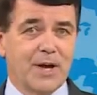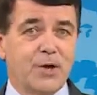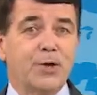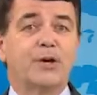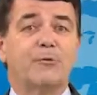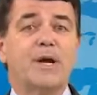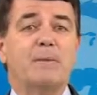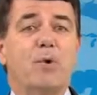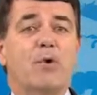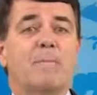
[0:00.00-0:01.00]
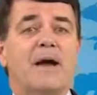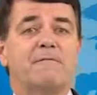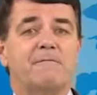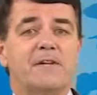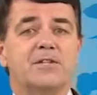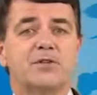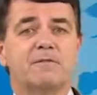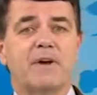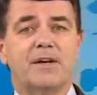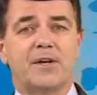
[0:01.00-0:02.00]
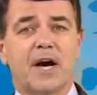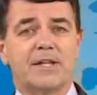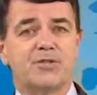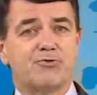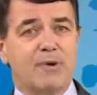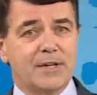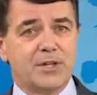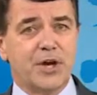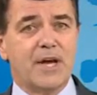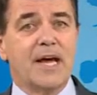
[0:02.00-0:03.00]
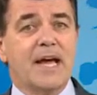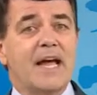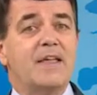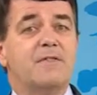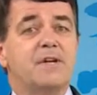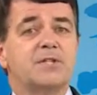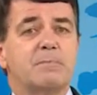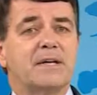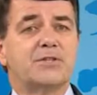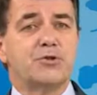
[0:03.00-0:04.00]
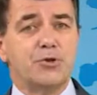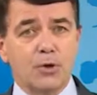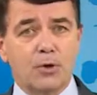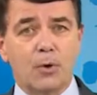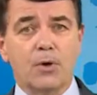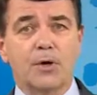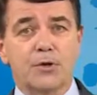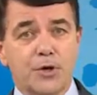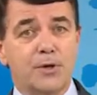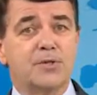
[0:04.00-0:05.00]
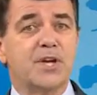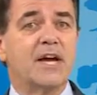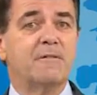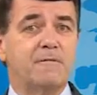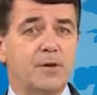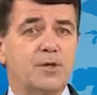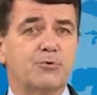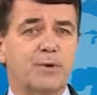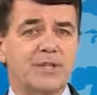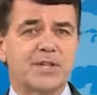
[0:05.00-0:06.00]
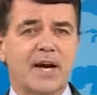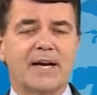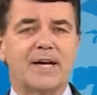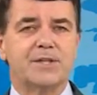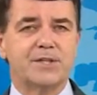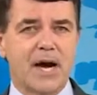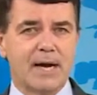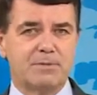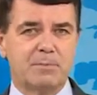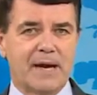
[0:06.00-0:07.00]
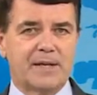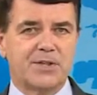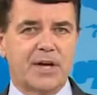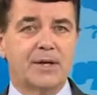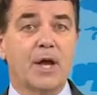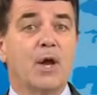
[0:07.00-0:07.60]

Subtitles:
You can read more about Vincent van Dijk's strategy in this month's New Look News and Views Recycling Times magazine,